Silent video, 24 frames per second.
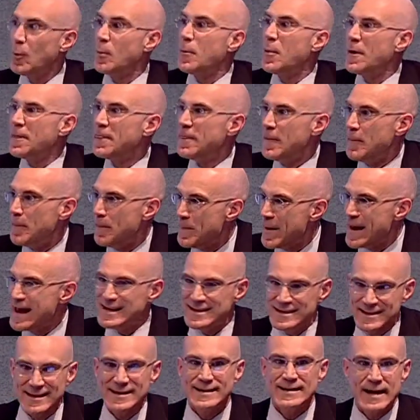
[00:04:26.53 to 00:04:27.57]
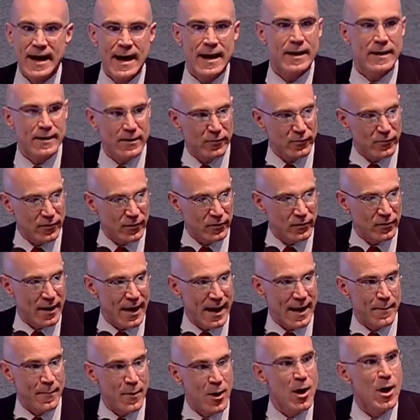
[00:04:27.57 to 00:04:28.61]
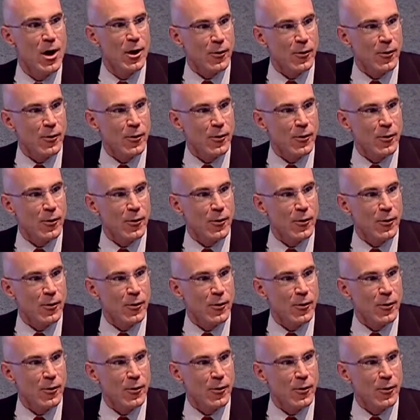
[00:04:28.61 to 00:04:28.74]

but the basic tenet is the same.